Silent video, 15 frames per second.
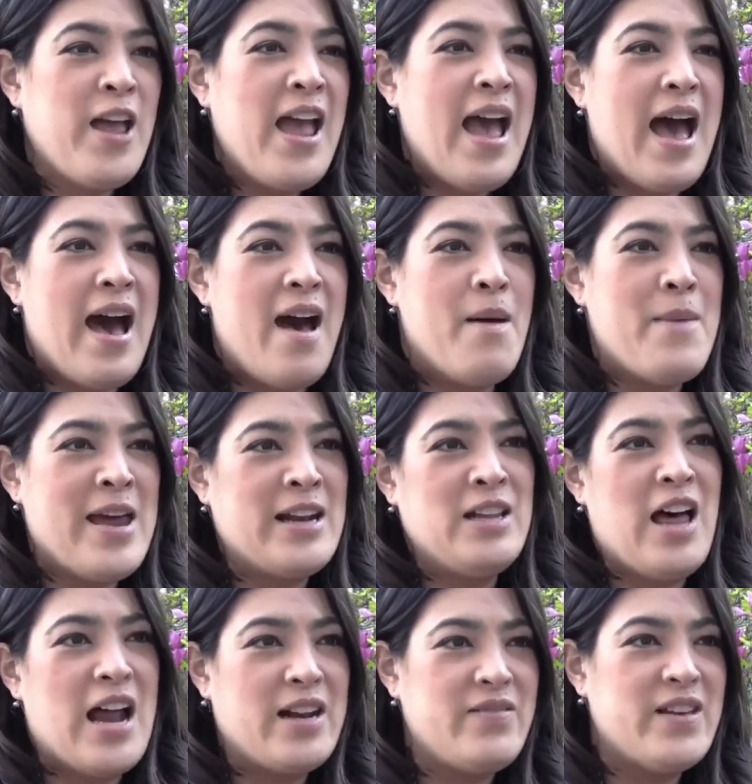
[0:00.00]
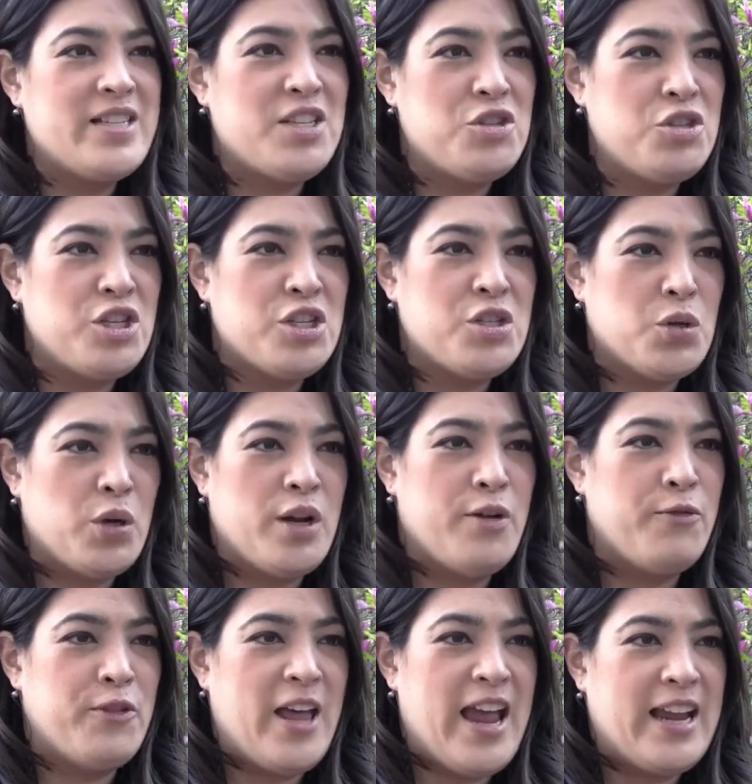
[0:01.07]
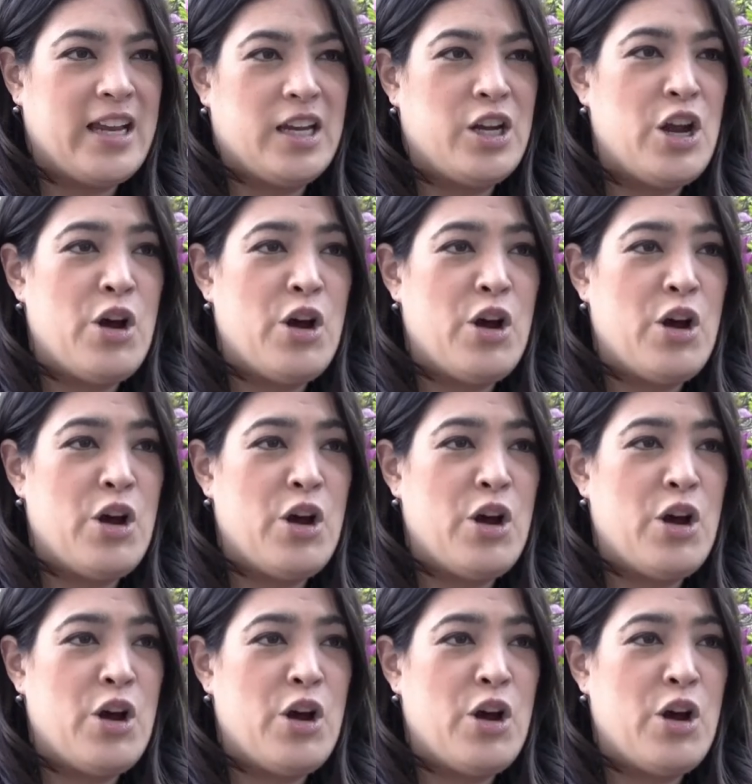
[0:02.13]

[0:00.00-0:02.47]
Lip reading: and a lot of this is just sort of like,